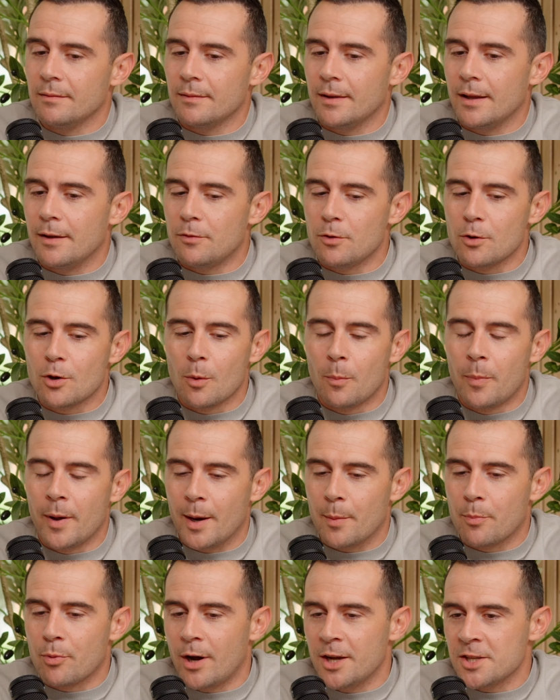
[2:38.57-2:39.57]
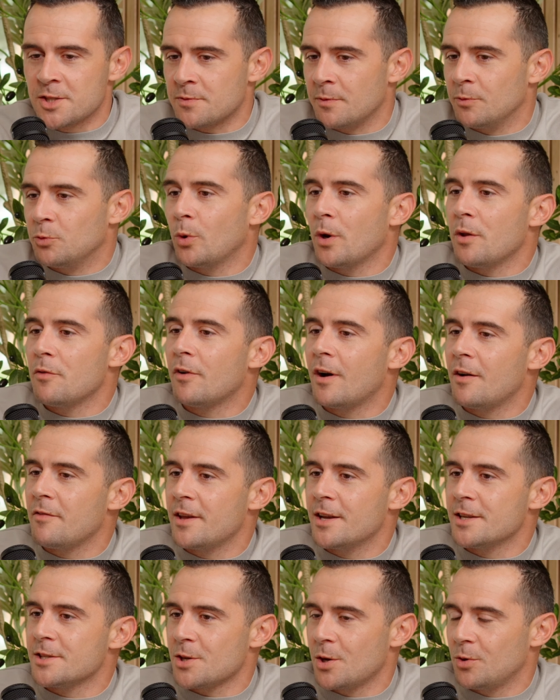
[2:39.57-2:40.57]
if you compare prices from 25
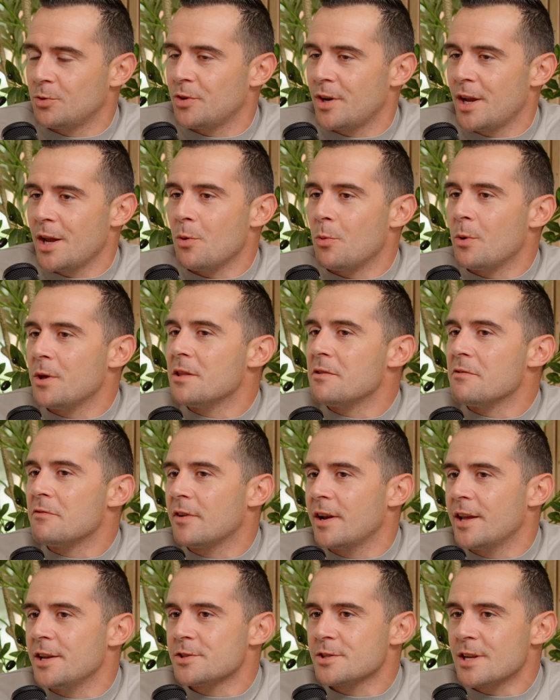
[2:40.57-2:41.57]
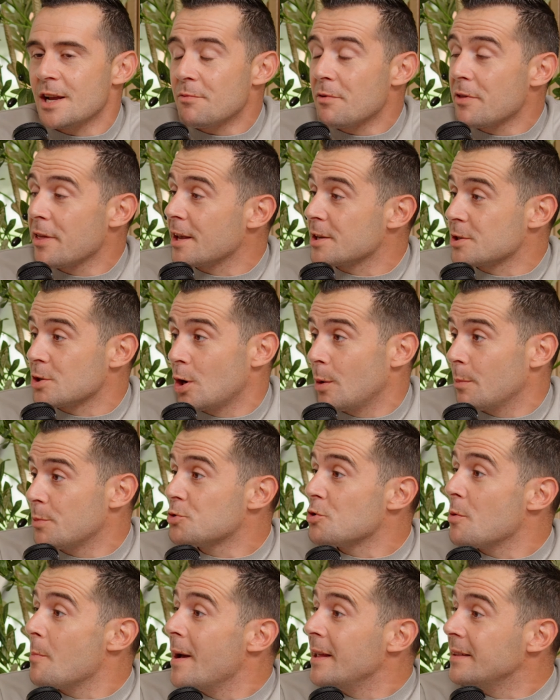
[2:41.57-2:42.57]
years ago today with inflation, everything is going up
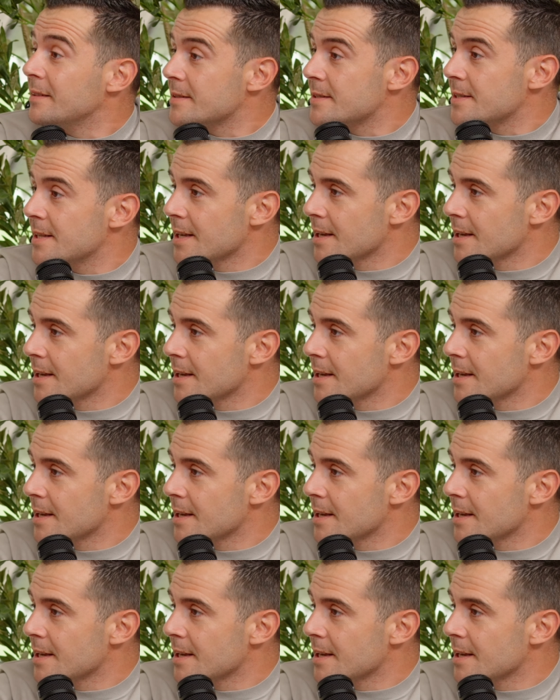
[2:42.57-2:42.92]
tremendously.